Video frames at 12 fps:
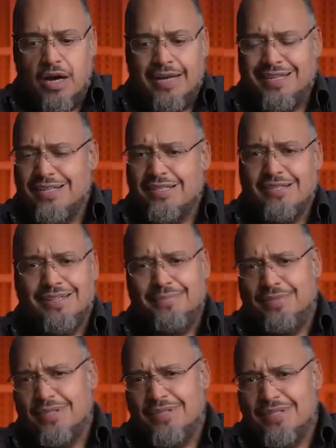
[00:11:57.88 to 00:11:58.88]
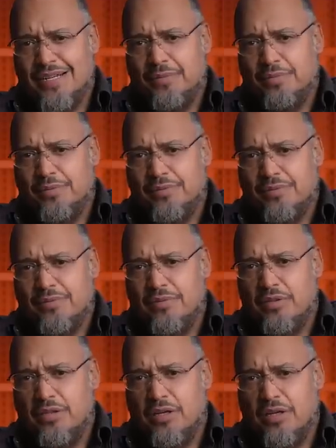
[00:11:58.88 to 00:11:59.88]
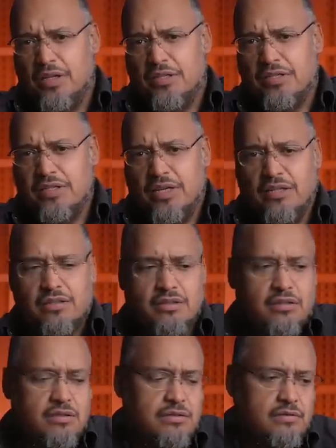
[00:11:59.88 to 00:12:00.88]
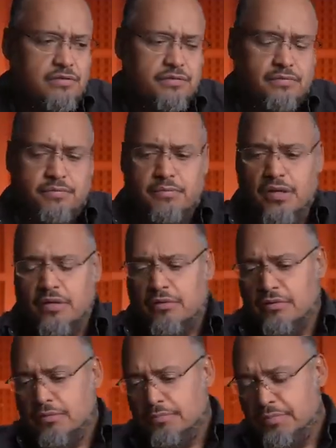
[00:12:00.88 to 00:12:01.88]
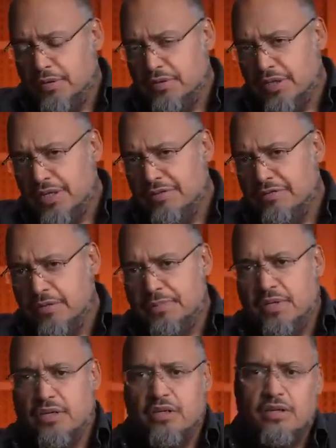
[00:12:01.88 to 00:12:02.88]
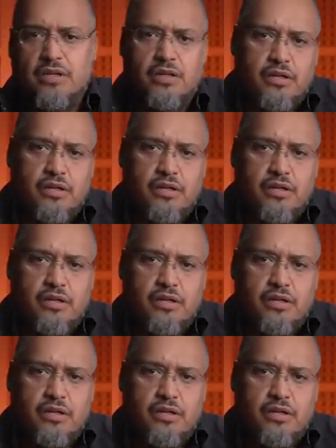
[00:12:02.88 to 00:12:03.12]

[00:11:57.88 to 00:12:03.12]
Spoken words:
I can skip this step. Instead of building an MVP,